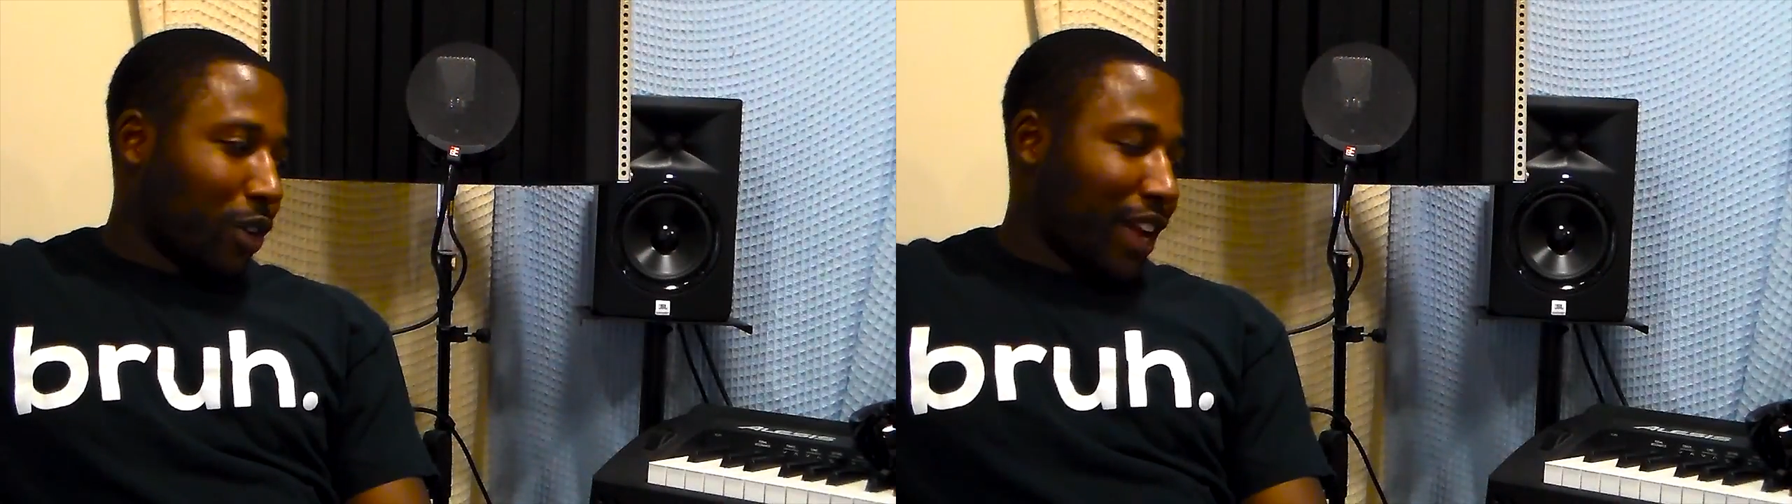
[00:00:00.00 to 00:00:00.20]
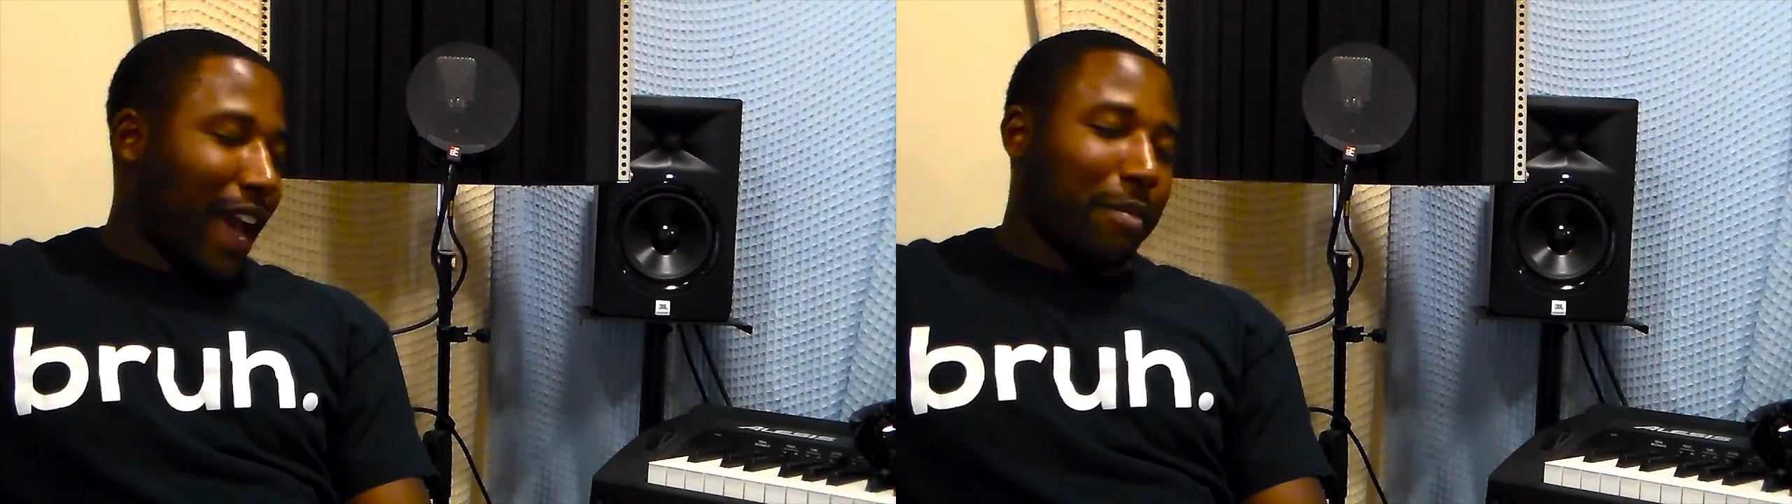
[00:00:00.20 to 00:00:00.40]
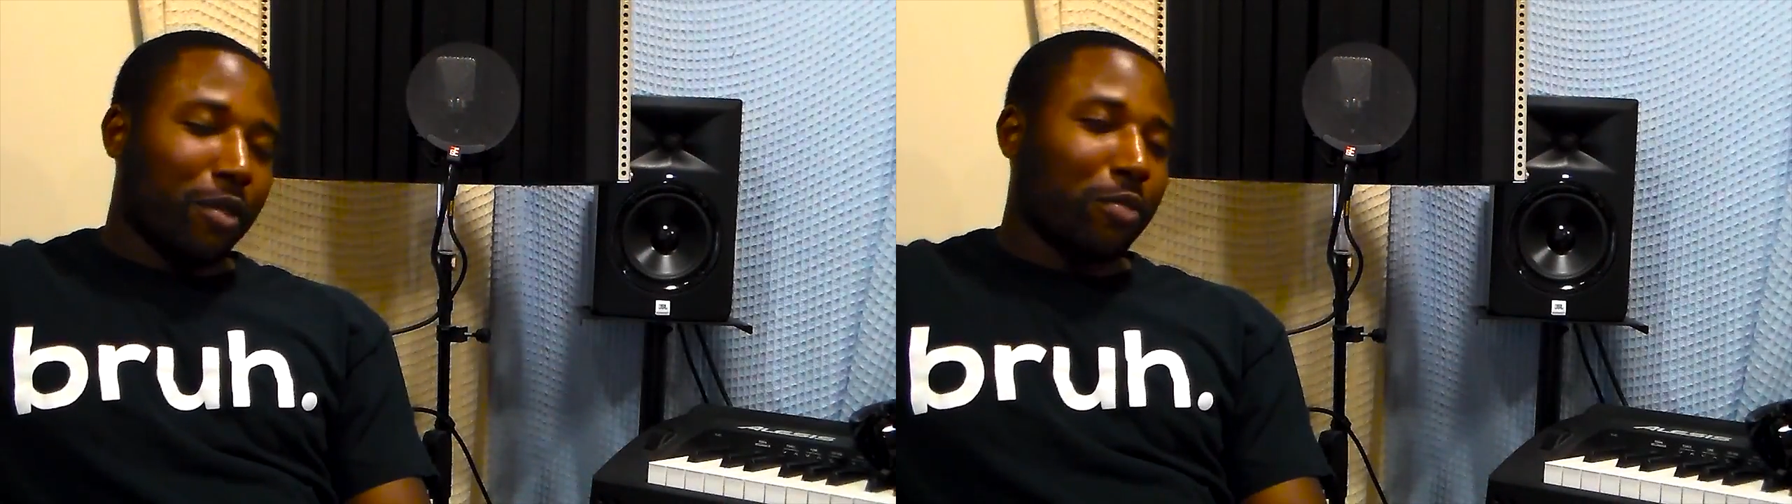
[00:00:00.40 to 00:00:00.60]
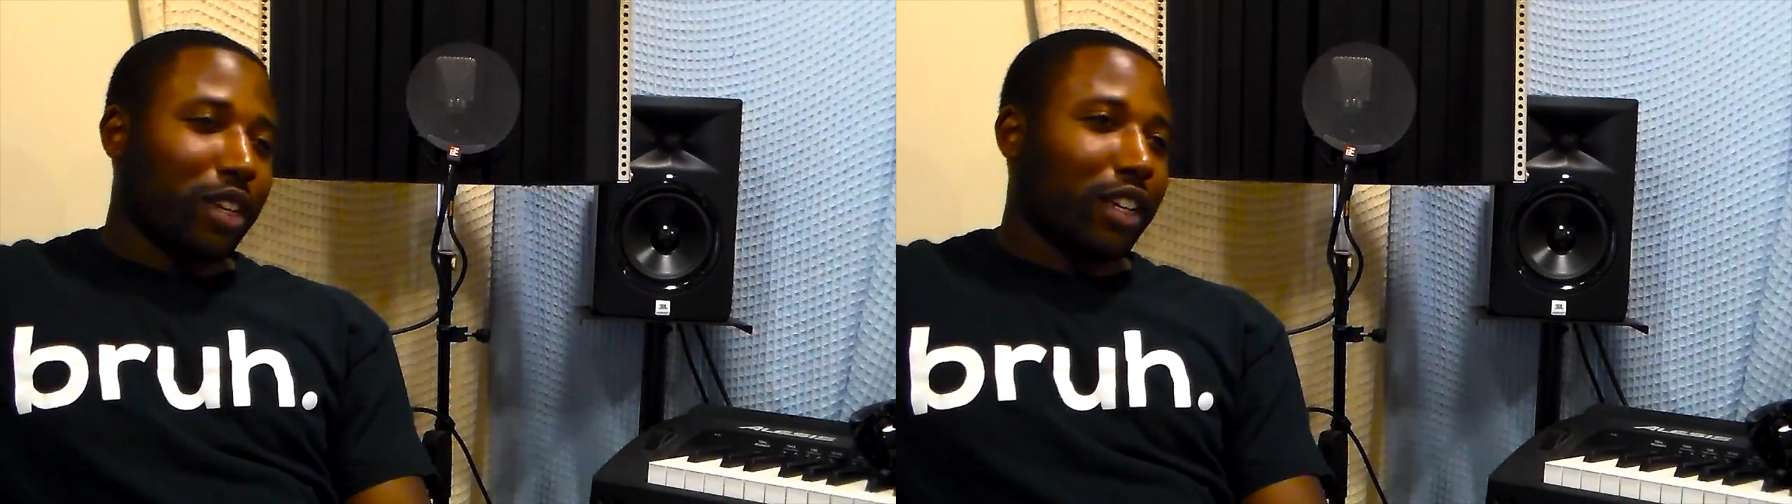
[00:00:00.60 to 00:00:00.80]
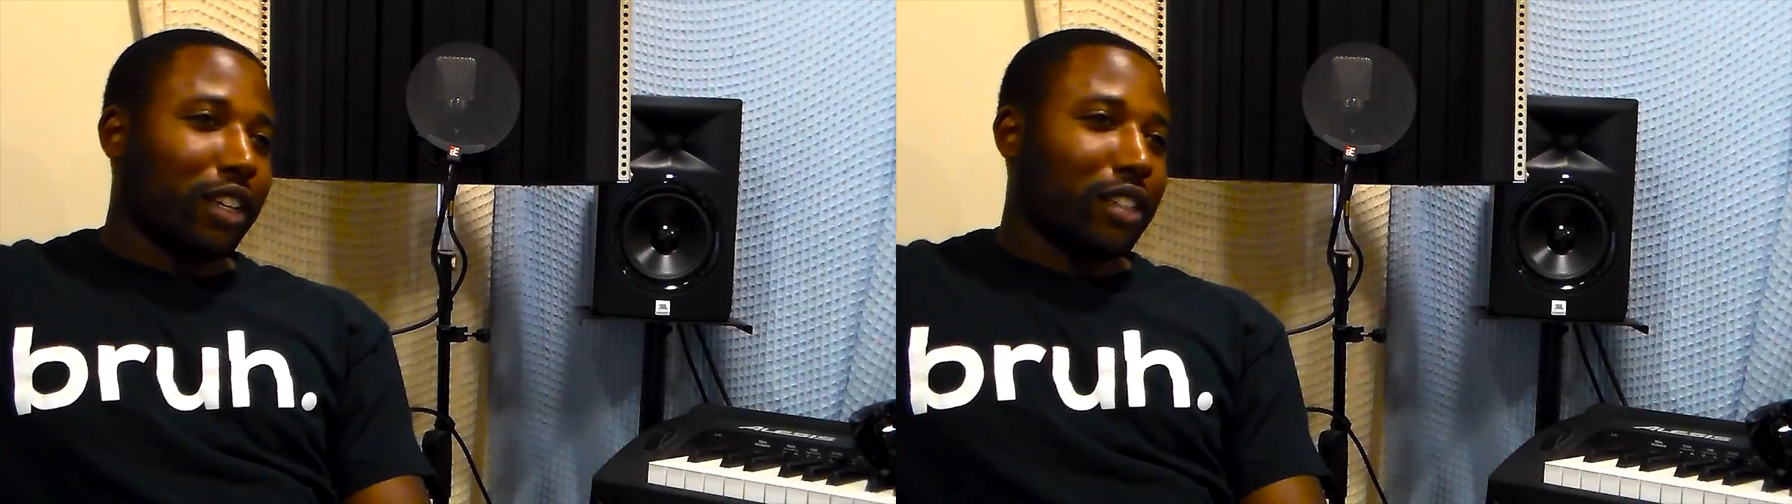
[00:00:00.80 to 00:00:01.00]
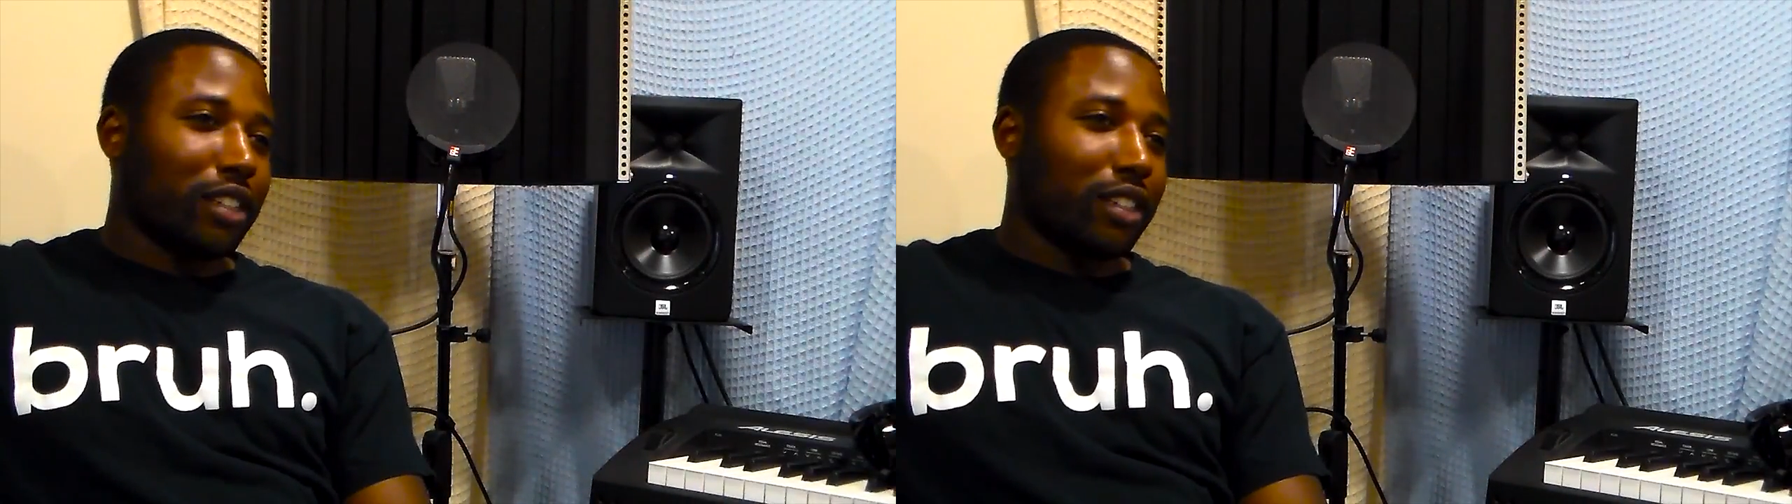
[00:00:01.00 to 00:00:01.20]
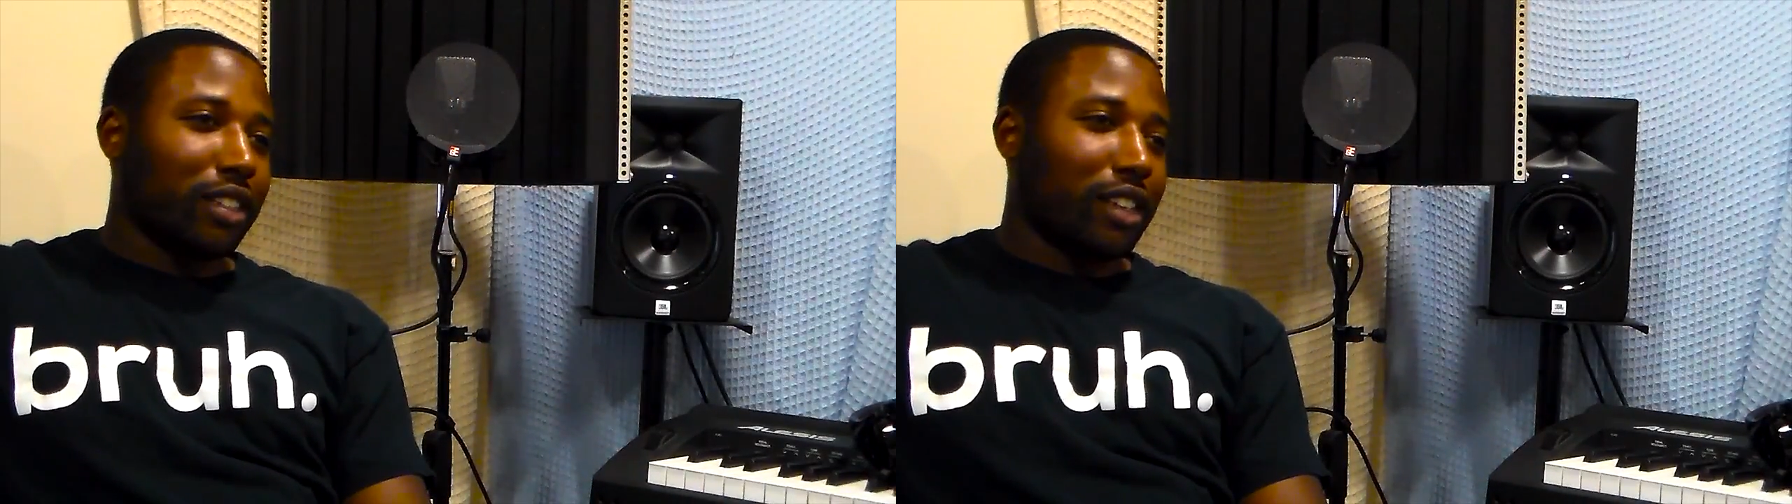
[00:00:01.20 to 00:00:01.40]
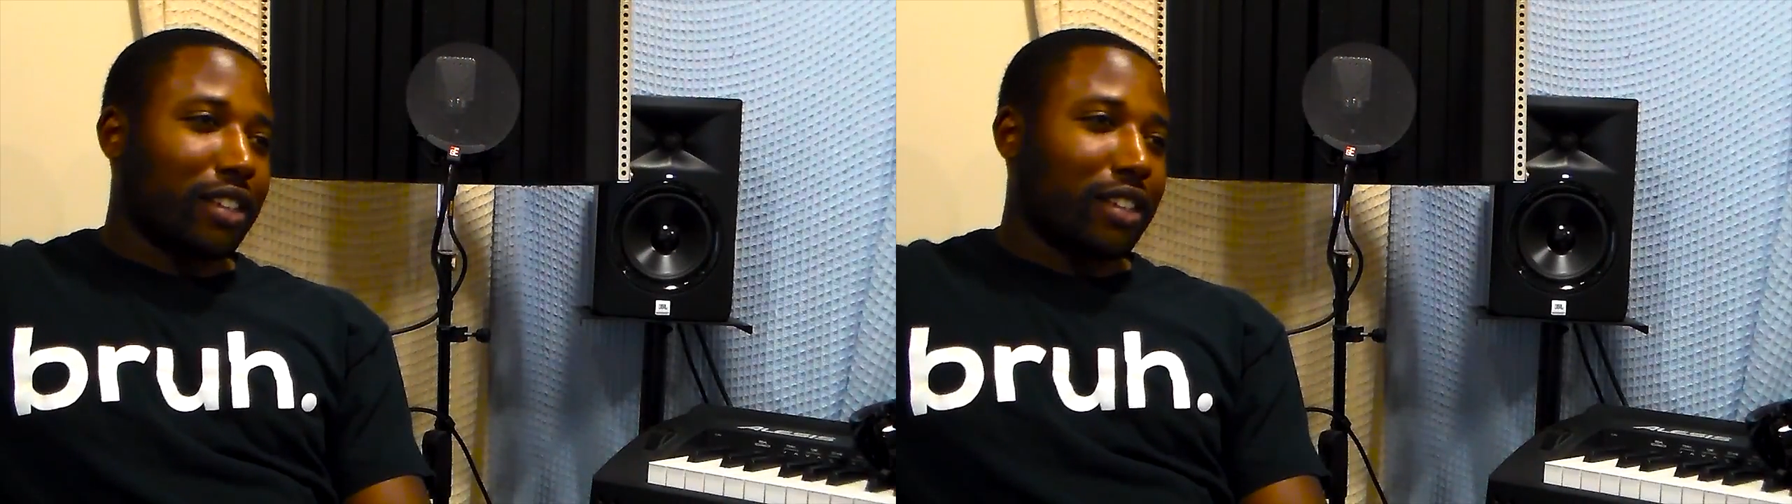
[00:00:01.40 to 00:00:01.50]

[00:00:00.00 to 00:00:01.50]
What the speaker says: When that moment hits,